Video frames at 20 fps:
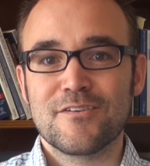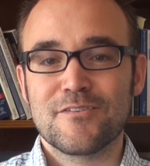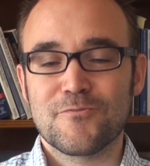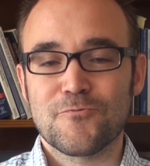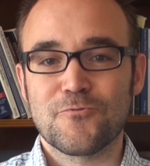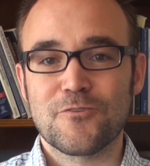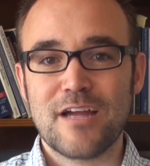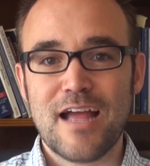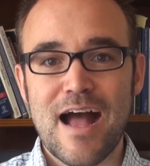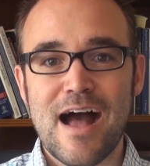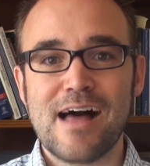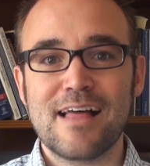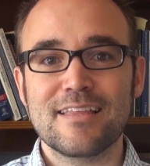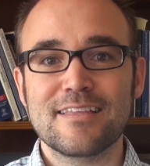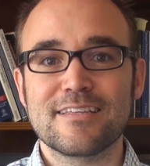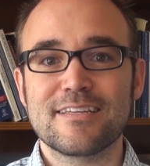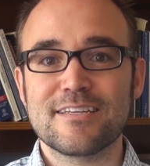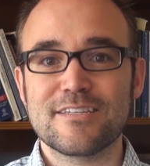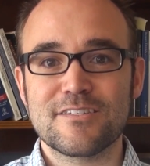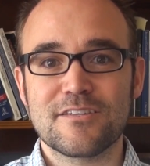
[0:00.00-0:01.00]

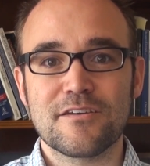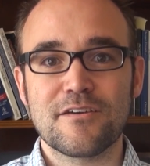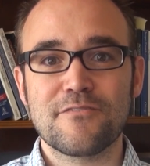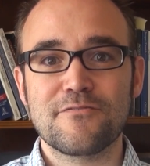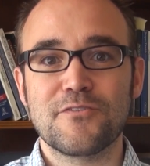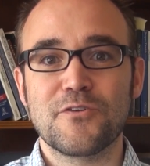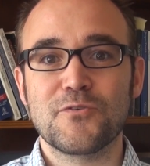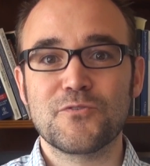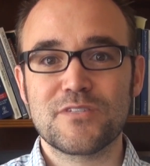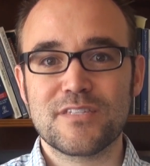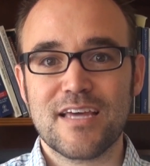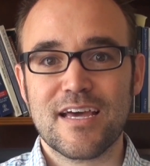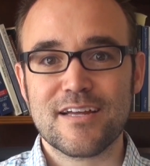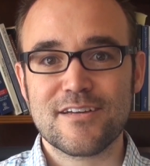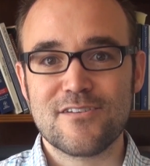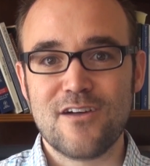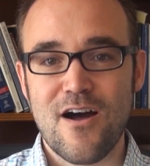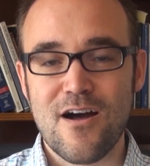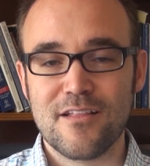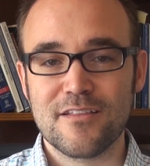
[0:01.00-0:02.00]
realities of those
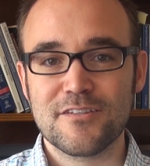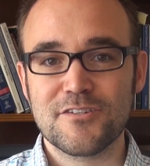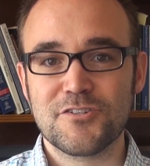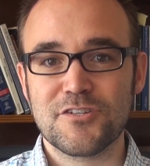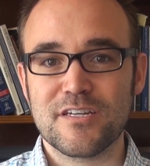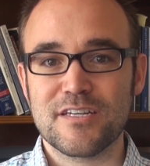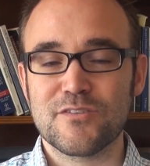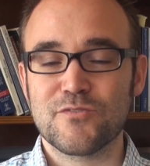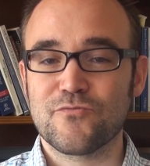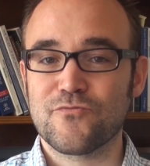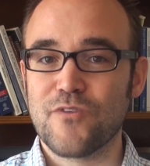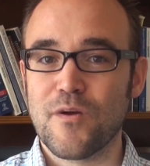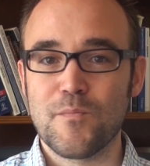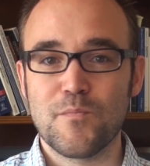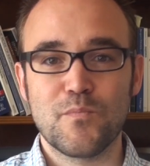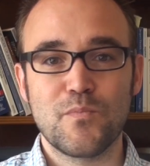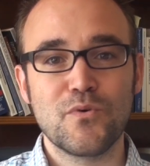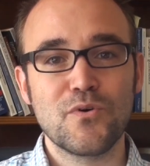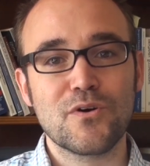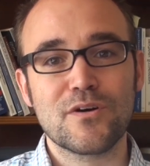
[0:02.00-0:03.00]
technologies
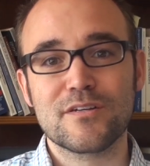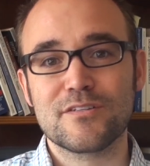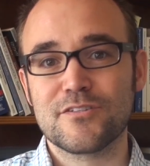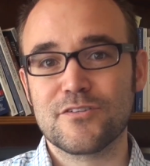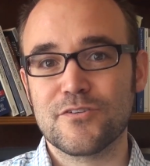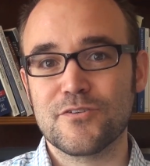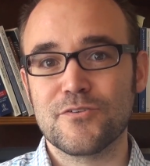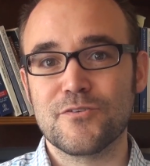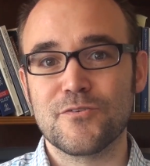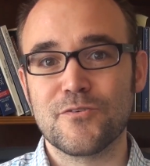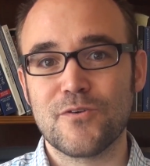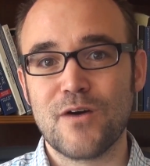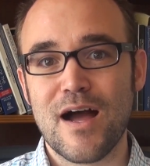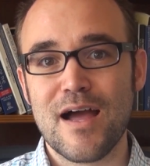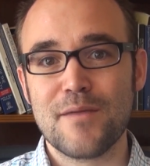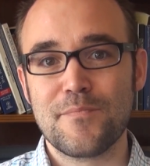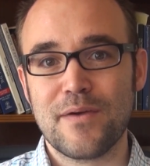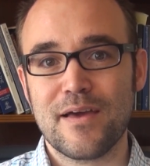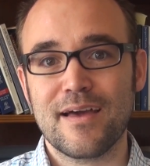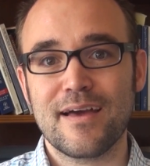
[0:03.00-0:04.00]
from book to
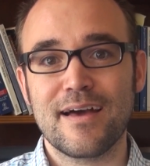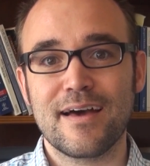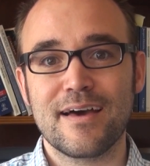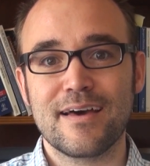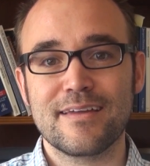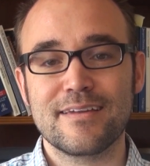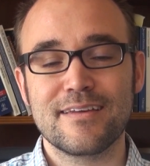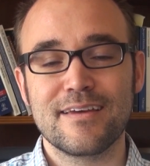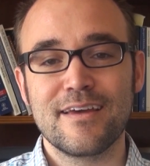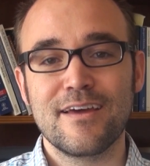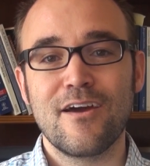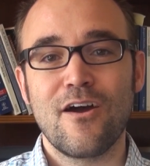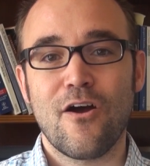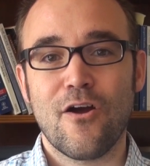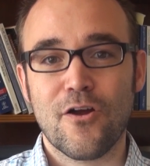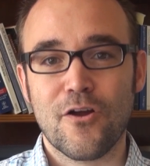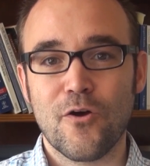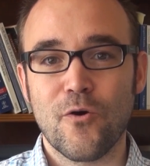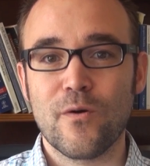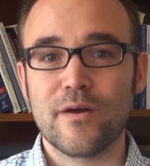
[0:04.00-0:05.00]
iPad
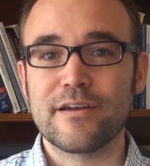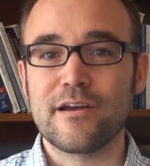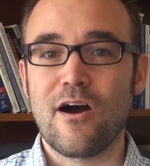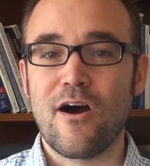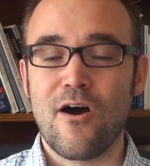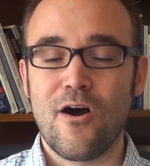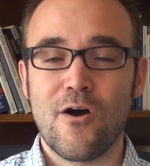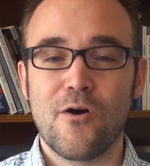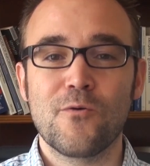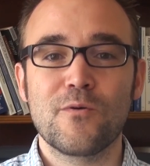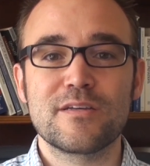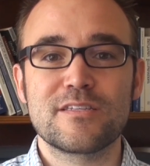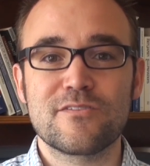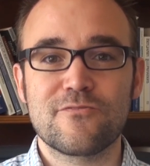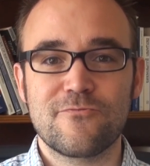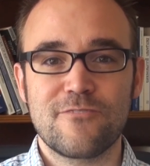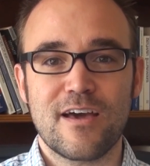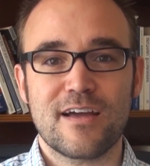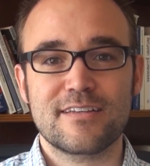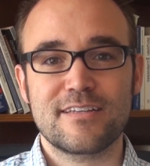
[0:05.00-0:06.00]
are going to always
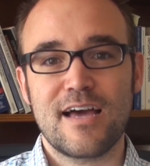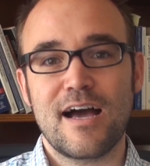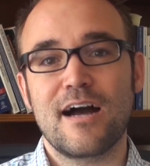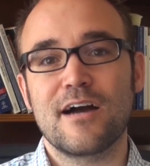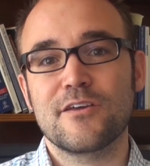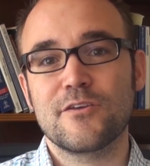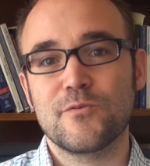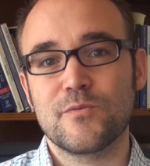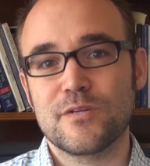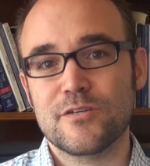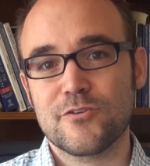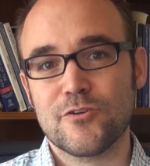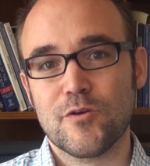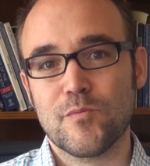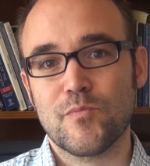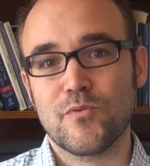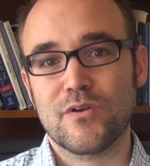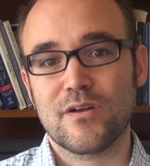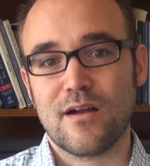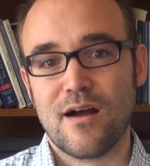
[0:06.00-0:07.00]
affect how you
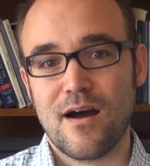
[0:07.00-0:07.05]
interpret